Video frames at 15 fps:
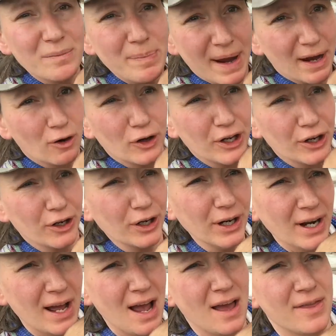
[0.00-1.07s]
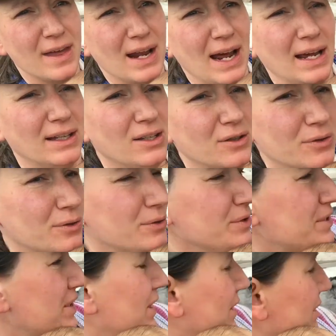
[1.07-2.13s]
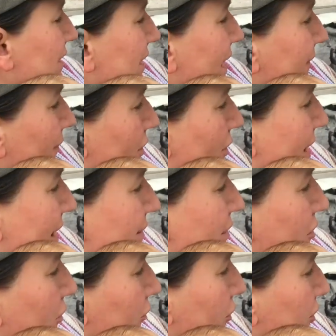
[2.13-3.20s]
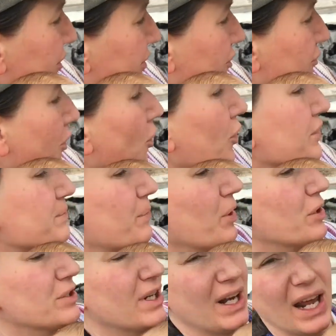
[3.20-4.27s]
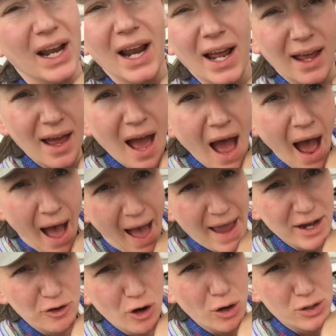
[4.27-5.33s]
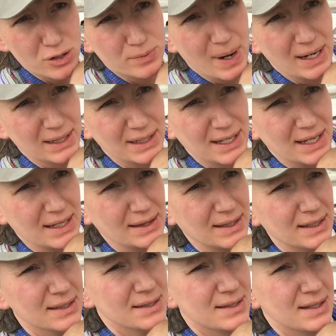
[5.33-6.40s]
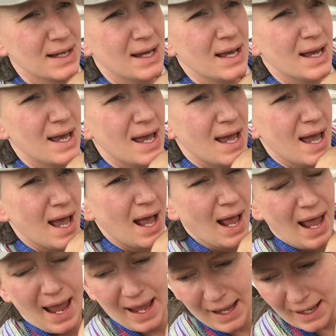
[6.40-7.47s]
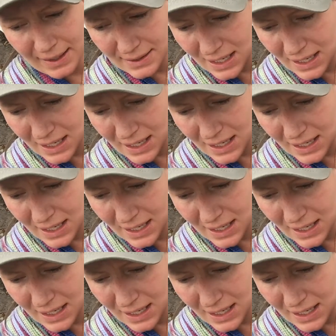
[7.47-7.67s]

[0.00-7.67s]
barrier that I use to cover the ground. Now you'll notice there's holes burnt in it. I grow directly in this and